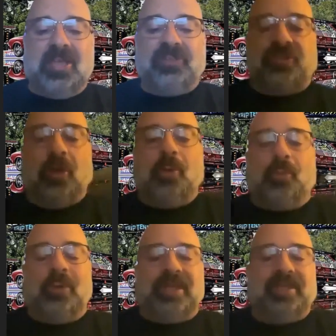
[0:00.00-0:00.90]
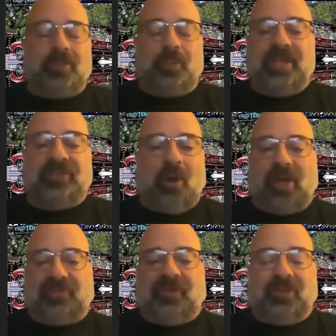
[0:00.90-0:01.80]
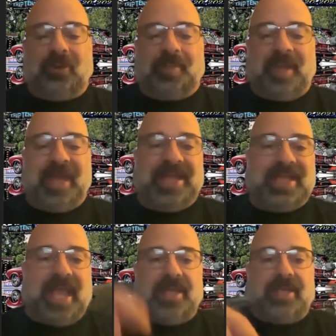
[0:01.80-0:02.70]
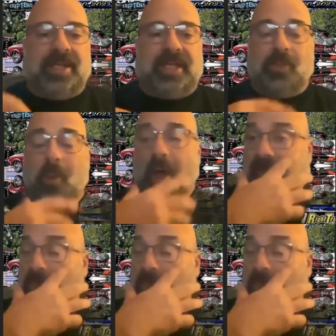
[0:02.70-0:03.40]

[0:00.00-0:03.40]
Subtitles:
So we talked for a little bit, and then he walked